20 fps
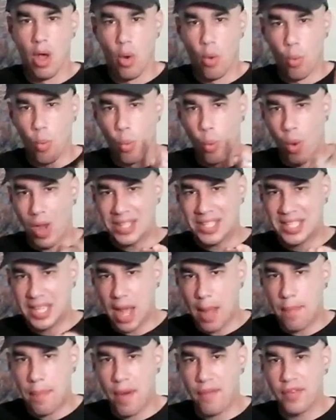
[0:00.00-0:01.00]
What's
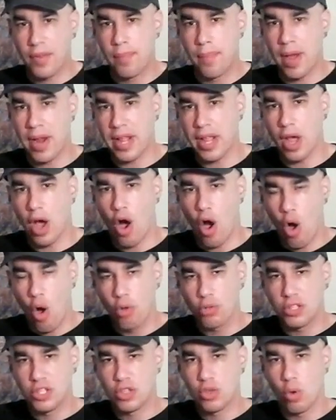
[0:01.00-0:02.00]
up, everybody?
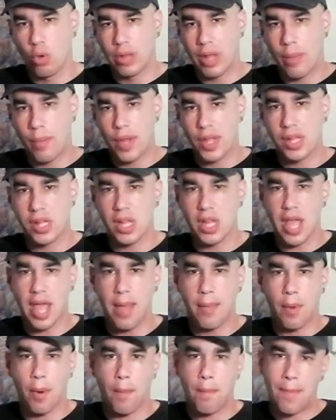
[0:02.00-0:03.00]
Old School NYC
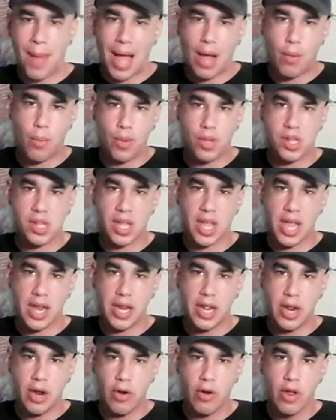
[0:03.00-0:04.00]
Gamer back once
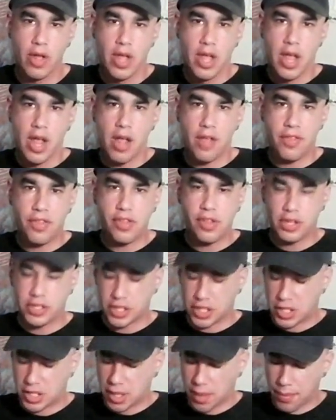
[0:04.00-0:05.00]
again here, and these are
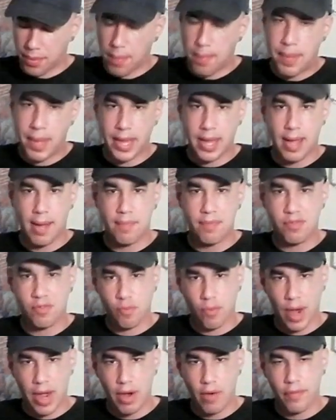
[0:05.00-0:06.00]
just some of the pickups
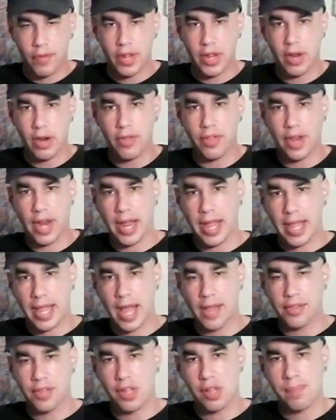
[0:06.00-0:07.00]
right over here that I
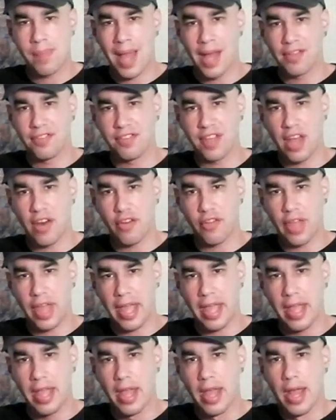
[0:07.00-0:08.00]
got this past
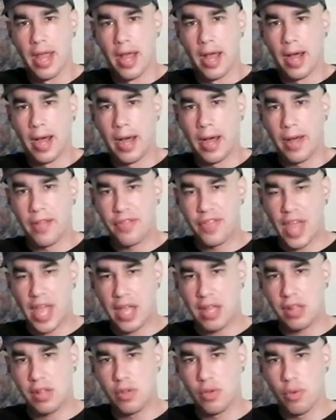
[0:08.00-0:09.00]
Saturday.
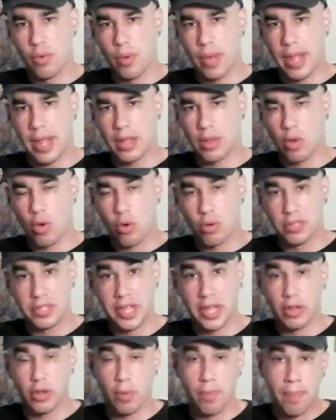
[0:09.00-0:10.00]
Thanks to a local
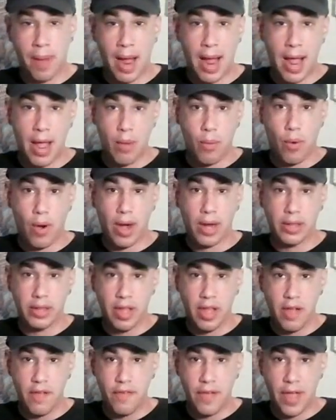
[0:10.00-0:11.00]
dealer by where I
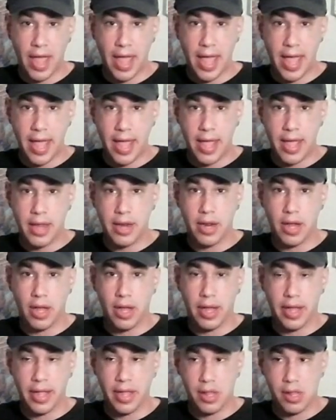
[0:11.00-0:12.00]
live and
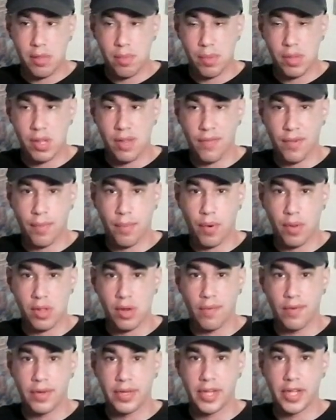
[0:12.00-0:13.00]
a specific
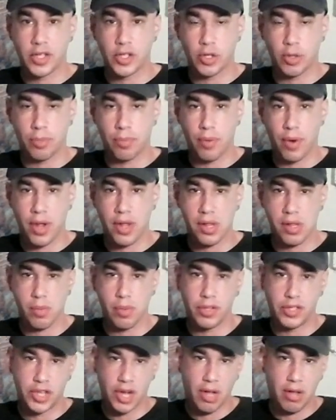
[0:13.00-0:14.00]
person over at Digital Press,
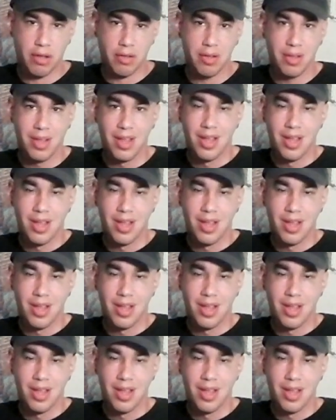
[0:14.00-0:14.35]
which I'll